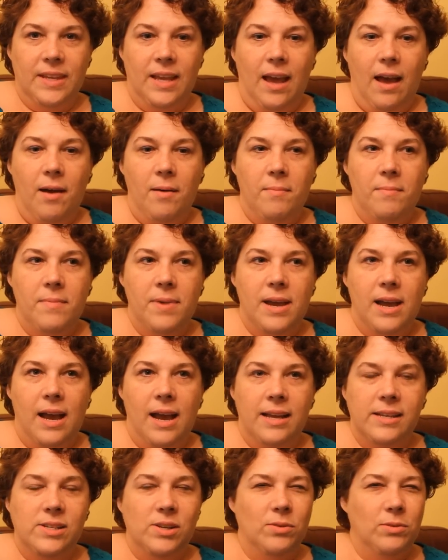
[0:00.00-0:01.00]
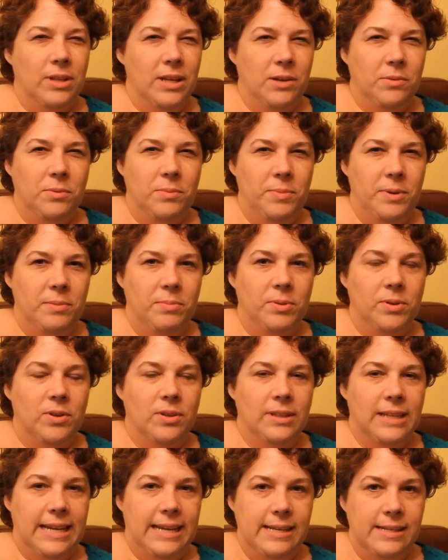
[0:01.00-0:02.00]
I don't like when people
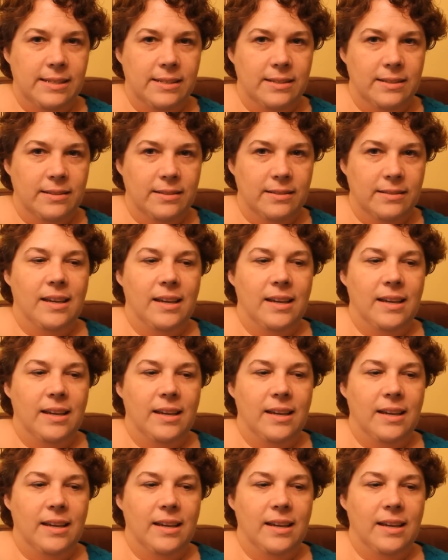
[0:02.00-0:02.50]
are late.